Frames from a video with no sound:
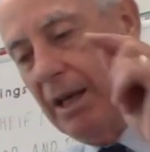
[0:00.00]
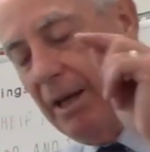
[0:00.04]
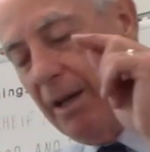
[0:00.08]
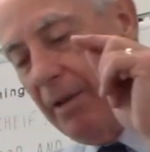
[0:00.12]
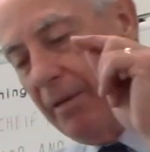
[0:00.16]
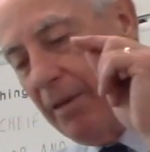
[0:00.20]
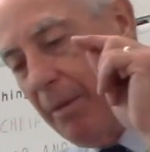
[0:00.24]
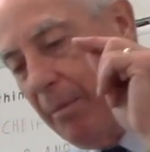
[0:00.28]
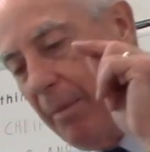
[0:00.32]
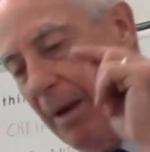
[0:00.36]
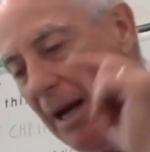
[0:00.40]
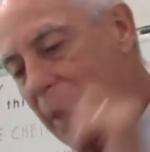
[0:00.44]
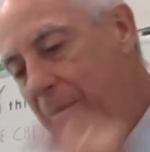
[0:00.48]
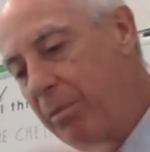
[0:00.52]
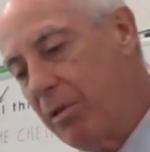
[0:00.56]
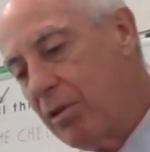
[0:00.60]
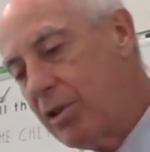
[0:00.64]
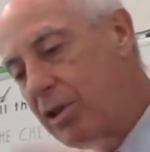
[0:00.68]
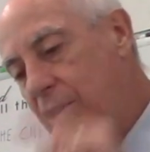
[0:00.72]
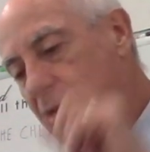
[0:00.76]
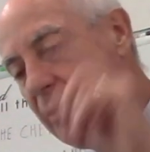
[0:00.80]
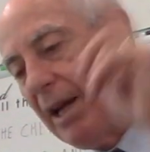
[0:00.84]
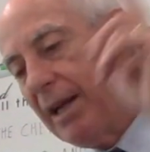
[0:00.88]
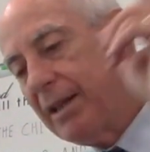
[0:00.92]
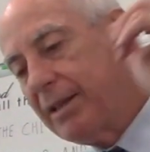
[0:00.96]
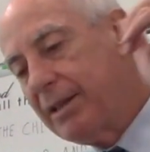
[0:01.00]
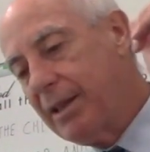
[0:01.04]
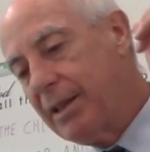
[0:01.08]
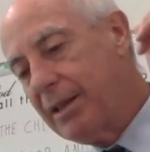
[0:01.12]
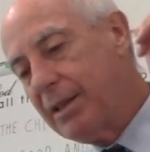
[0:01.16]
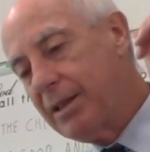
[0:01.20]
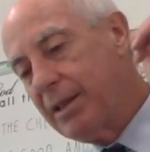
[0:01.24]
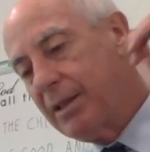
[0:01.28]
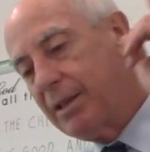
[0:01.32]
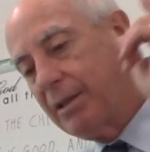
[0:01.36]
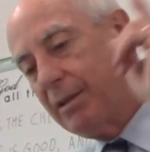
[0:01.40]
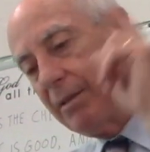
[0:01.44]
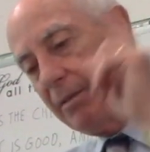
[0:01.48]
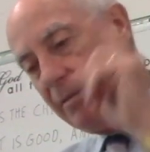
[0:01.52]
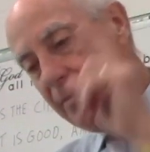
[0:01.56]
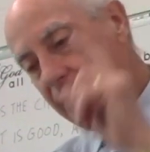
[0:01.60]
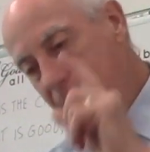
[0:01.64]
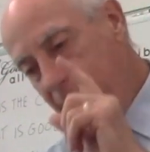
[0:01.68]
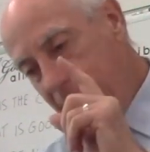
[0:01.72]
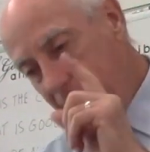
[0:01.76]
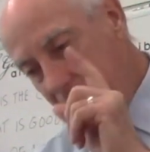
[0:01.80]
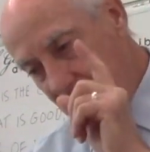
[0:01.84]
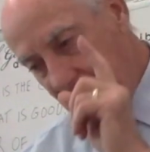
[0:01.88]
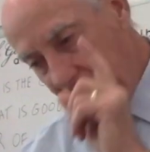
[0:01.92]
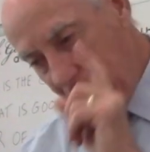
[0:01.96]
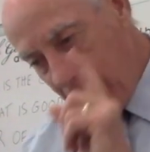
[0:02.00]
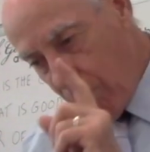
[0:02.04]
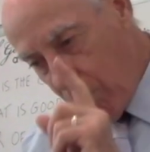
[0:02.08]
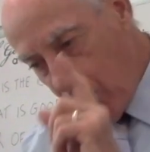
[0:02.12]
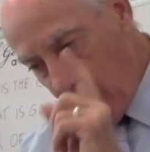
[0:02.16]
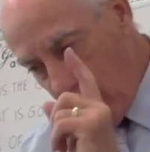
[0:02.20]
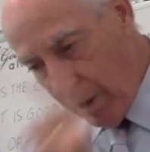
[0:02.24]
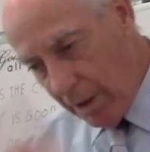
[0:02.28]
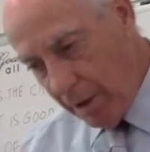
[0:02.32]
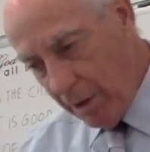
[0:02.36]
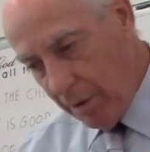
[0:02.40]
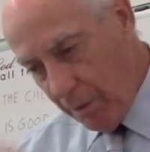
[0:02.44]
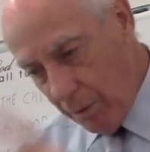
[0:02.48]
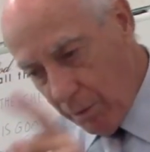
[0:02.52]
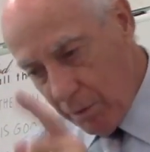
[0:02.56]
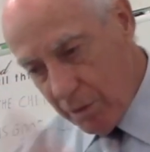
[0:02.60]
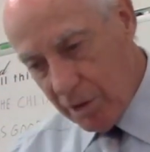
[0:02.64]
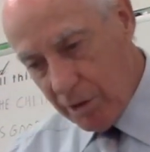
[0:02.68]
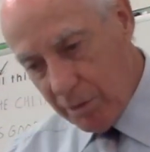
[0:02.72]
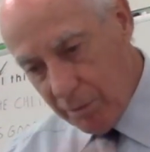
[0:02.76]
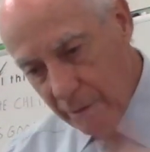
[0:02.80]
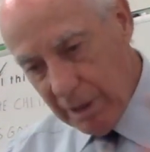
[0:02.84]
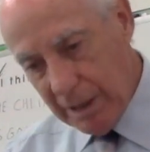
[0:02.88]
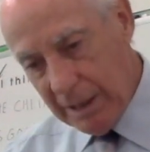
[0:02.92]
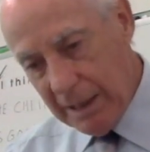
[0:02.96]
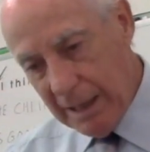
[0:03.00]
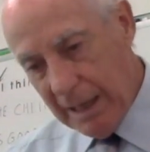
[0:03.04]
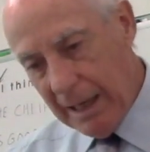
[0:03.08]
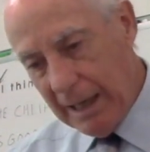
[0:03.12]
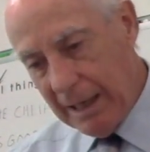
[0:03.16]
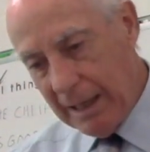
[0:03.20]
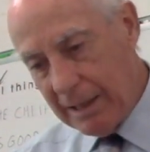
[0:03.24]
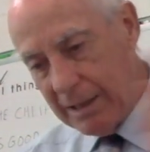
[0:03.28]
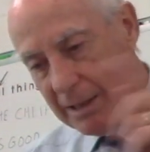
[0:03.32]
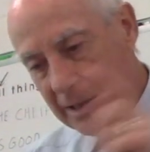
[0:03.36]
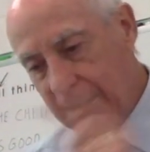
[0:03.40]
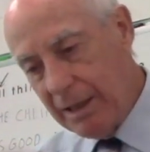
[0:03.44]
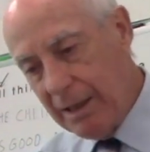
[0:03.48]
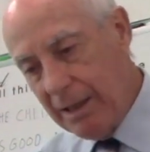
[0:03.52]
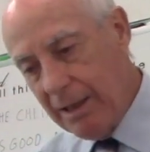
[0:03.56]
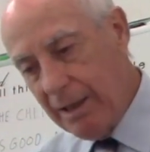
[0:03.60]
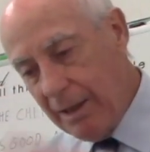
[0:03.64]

the Bible stresses one of those 3 days.